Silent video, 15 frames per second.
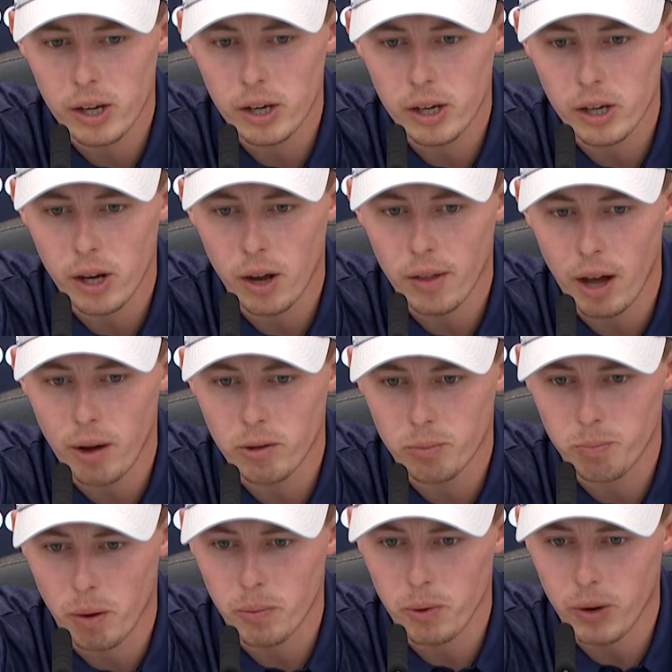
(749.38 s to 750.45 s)
you know, that was
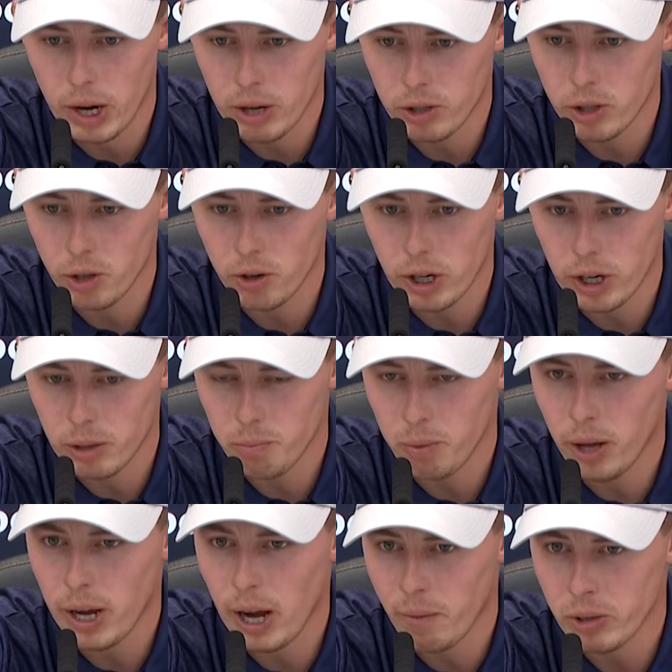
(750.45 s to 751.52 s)
probably when I was younger,
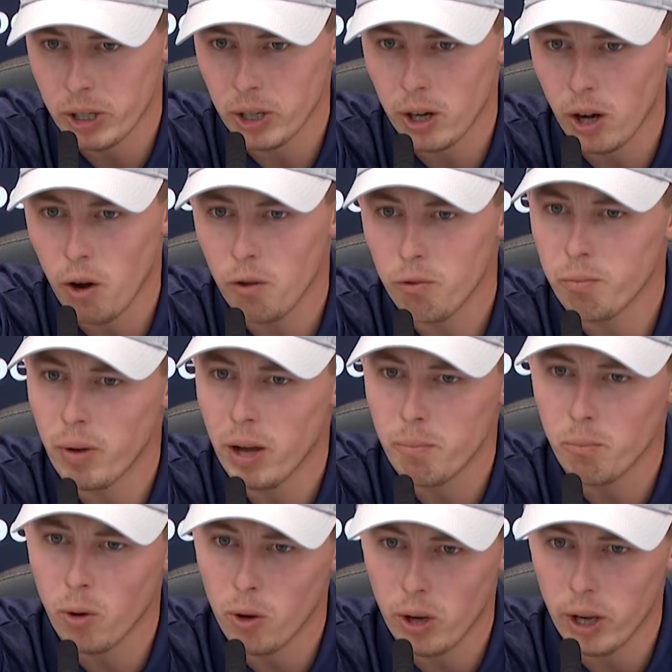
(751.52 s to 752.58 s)
playing amateur golf, playing
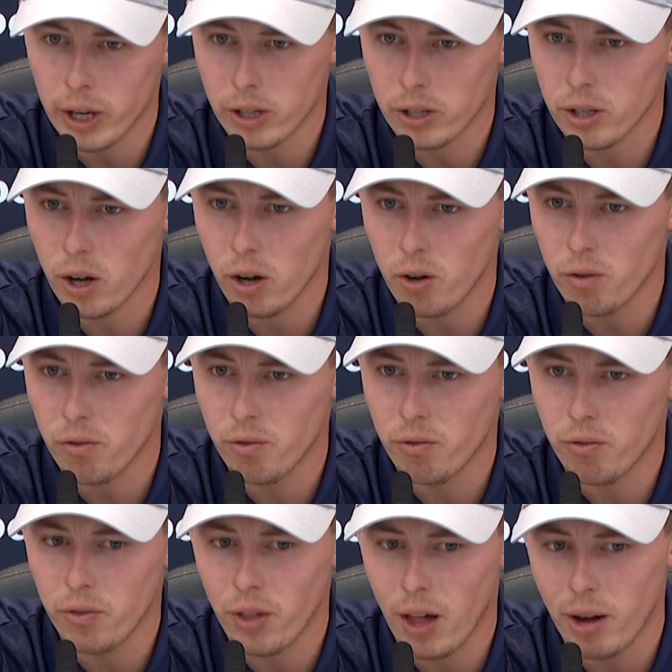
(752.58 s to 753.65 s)
more links golf.
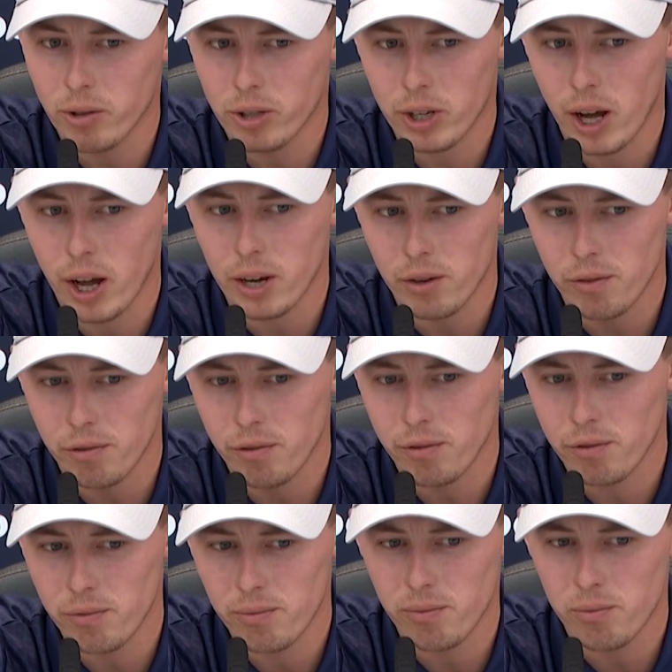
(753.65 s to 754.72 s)
That was kind of
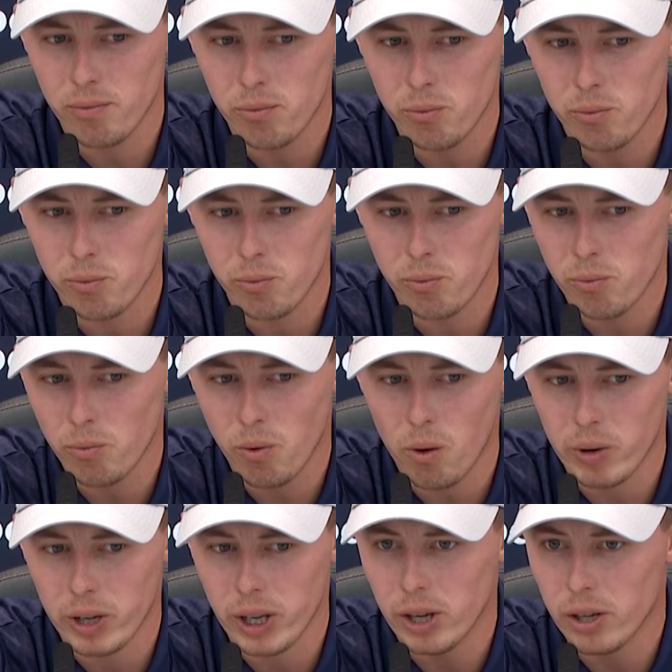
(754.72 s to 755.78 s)
what
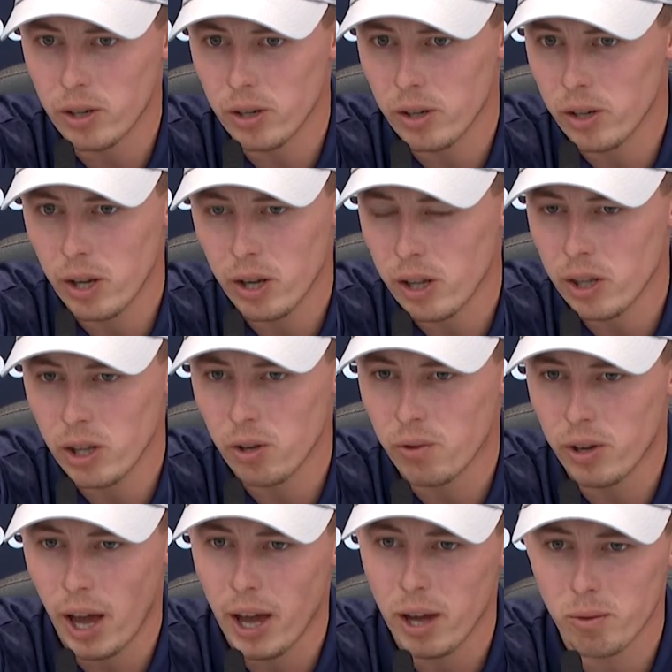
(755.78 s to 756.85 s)
we did in the
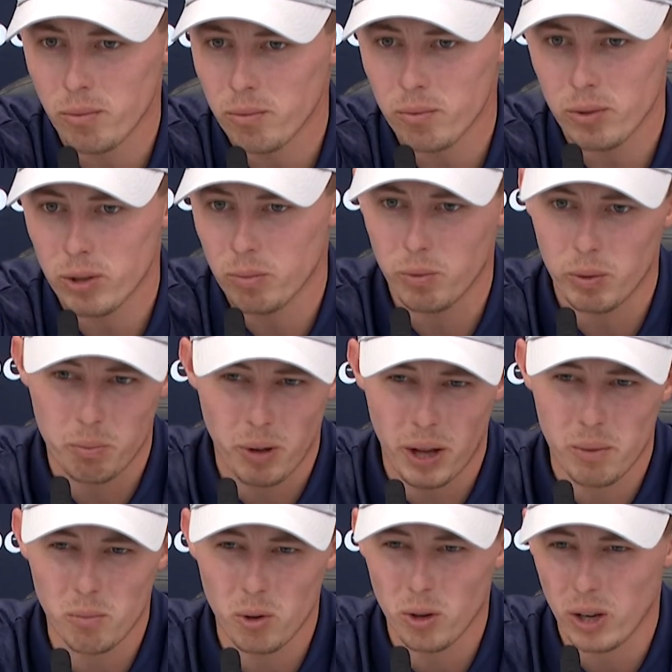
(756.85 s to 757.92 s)
UK, was we
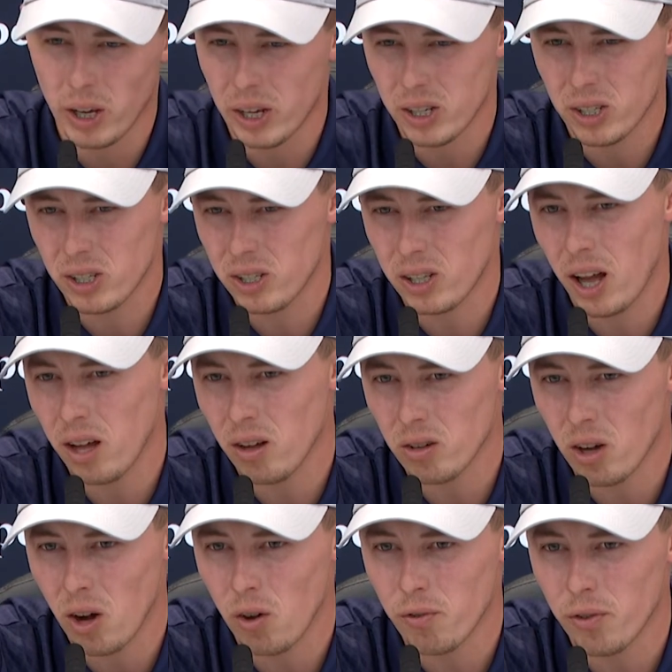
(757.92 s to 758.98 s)
played more links style
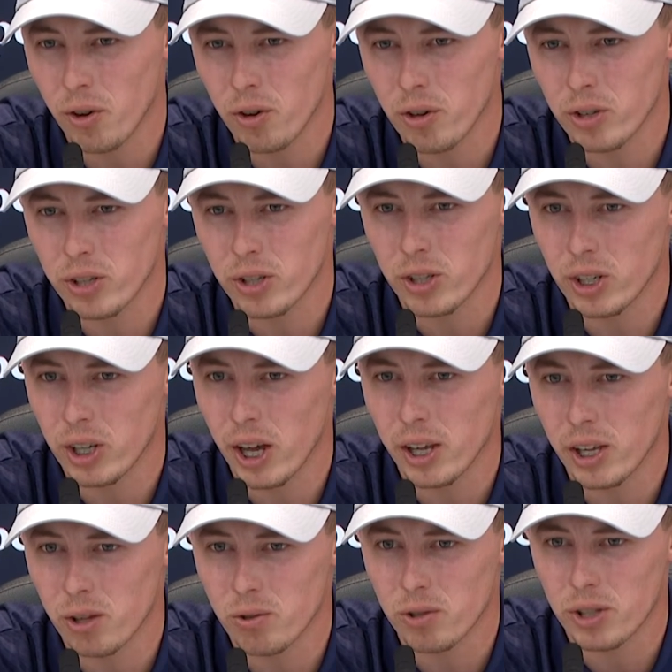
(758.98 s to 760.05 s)
golf courses, and you get
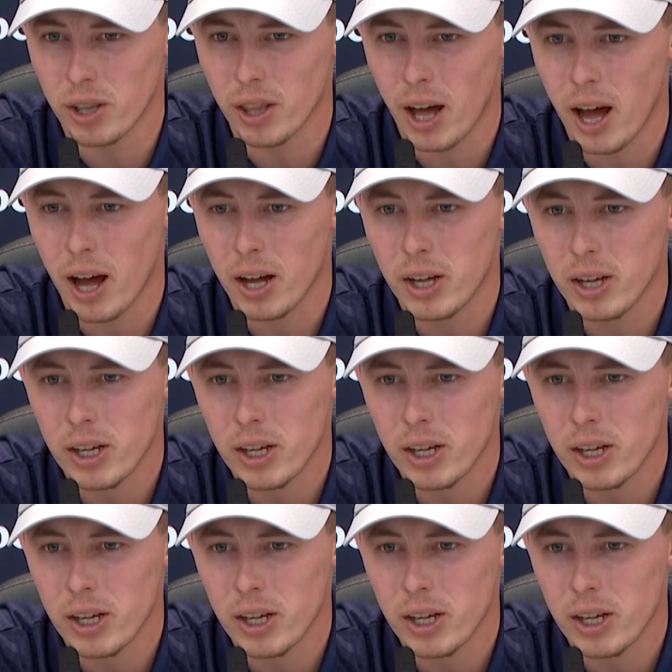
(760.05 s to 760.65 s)
used to that.